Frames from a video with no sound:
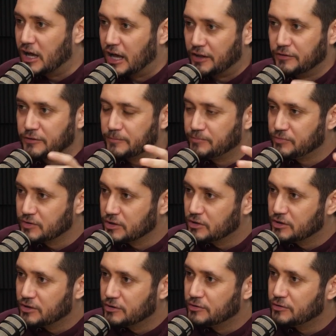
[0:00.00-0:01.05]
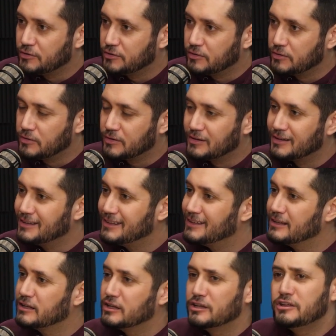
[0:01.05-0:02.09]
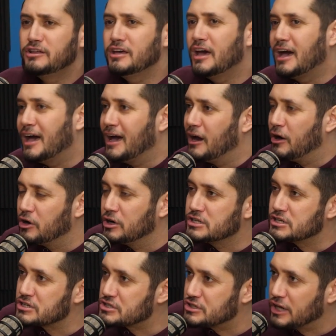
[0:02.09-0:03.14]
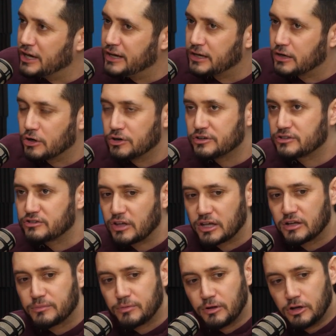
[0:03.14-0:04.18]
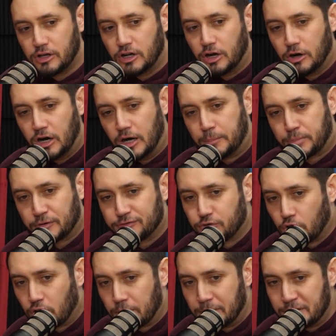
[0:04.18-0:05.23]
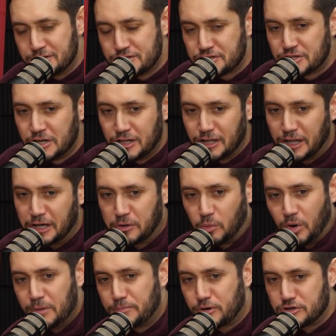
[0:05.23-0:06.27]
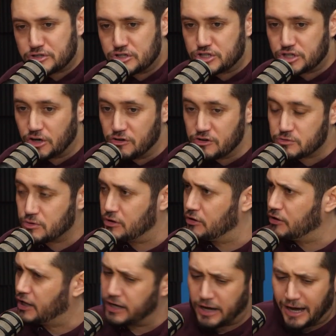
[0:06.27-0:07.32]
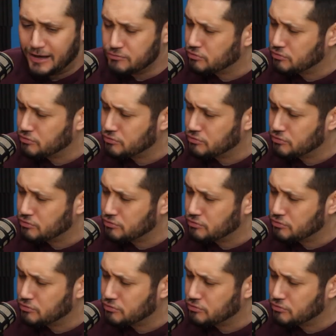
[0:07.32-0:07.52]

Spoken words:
the new Scream is just talking about like the plot or just like you know, a performance, like one person shows when they're like, I